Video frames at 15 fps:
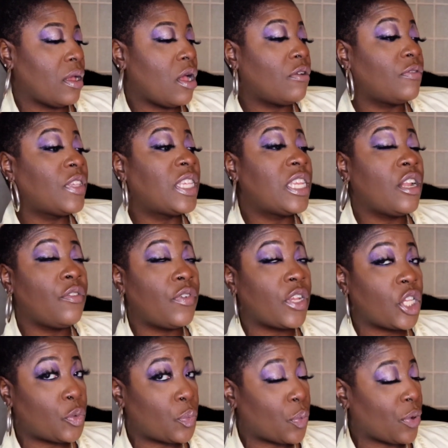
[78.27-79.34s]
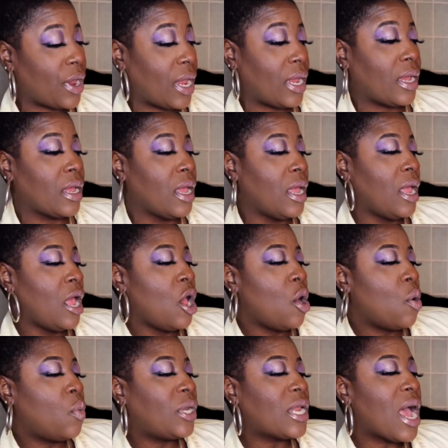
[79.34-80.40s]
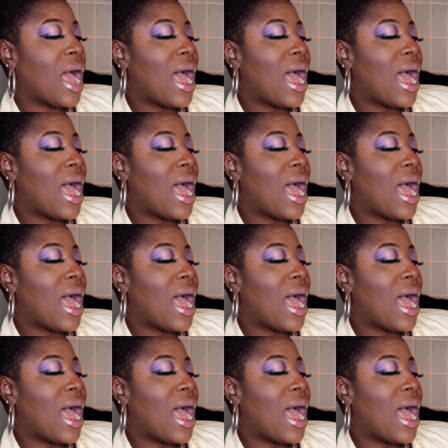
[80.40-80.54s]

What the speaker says: of Silver Spring with a